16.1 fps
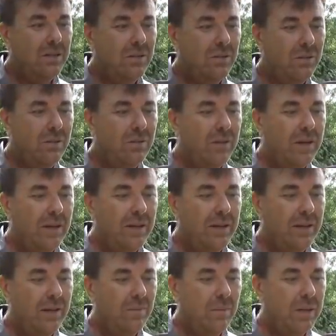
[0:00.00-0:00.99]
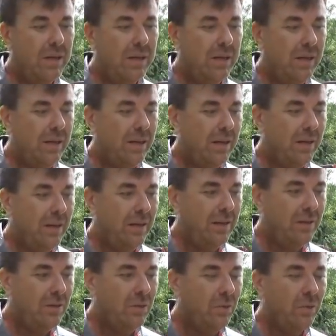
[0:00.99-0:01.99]
so I divide that
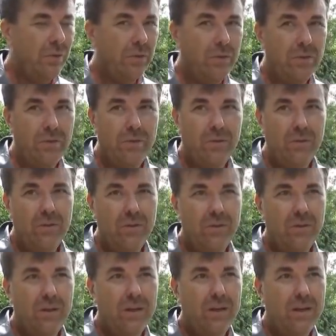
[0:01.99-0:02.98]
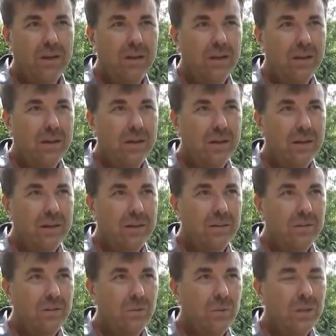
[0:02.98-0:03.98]
by four.
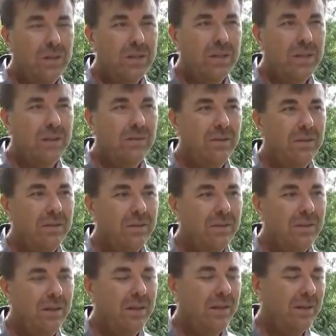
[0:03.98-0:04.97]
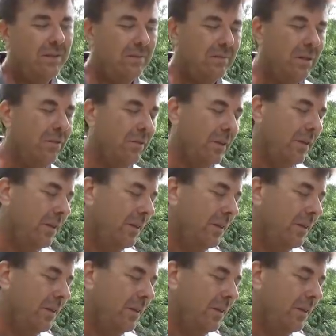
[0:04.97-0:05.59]
Uh, Twenty-seven. Yeah, roughly.